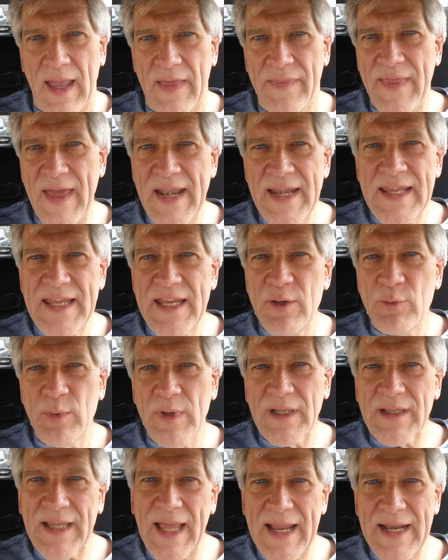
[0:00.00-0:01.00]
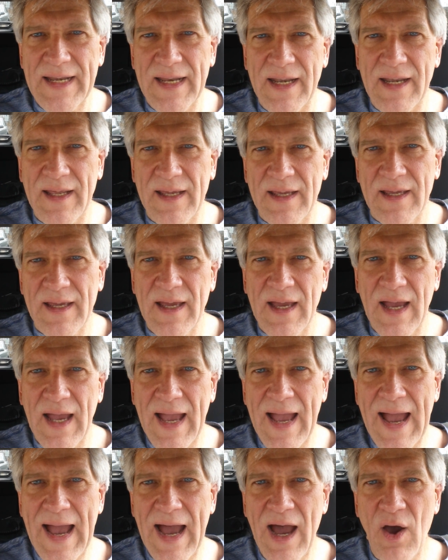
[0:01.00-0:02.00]
And then he related
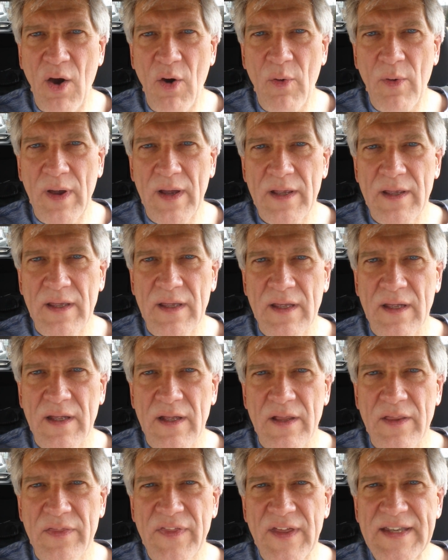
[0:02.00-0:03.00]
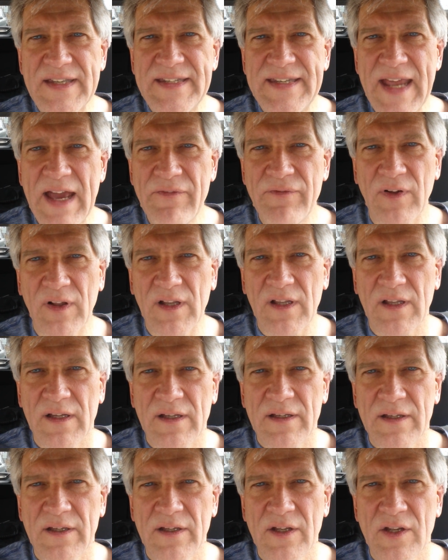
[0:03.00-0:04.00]
how the devil
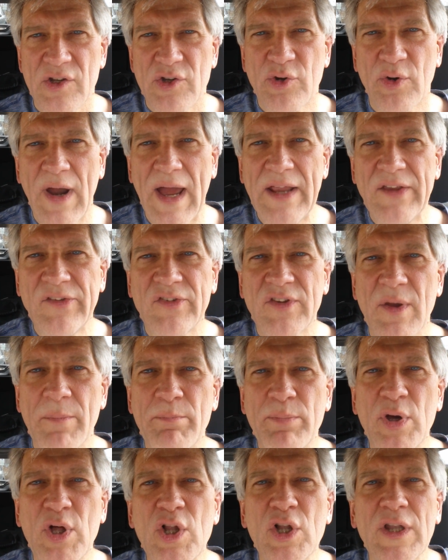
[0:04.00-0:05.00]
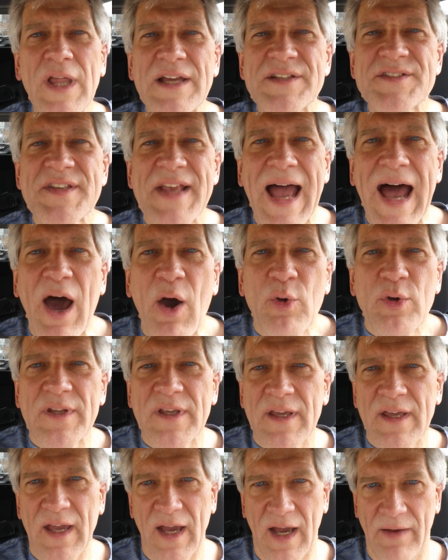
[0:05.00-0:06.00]
tries to pull us
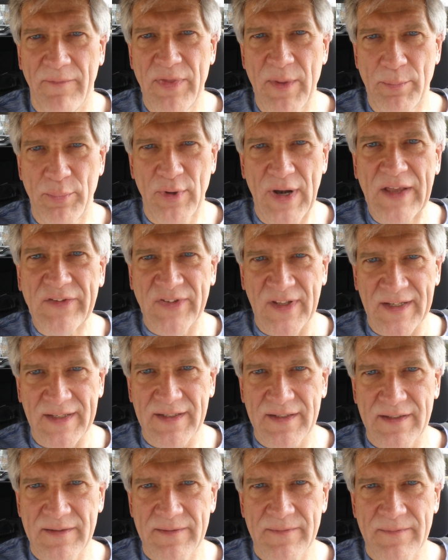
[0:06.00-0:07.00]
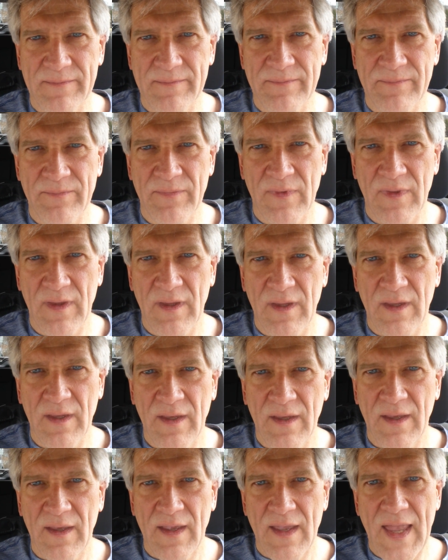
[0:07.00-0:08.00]
out of the present.
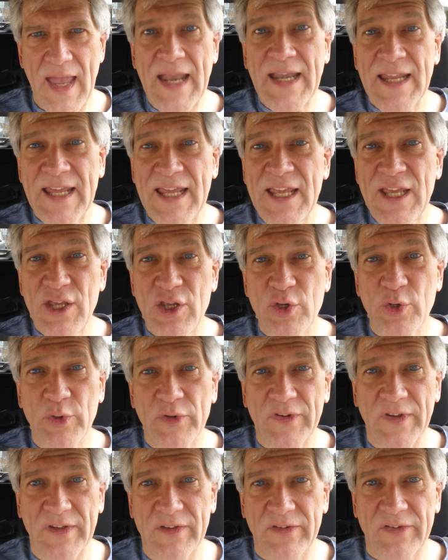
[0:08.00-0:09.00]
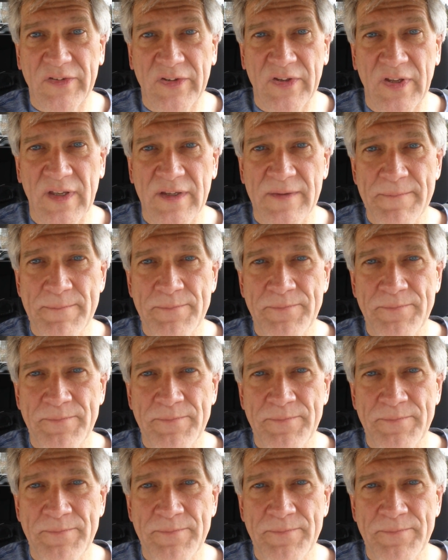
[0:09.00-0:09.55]
And he uses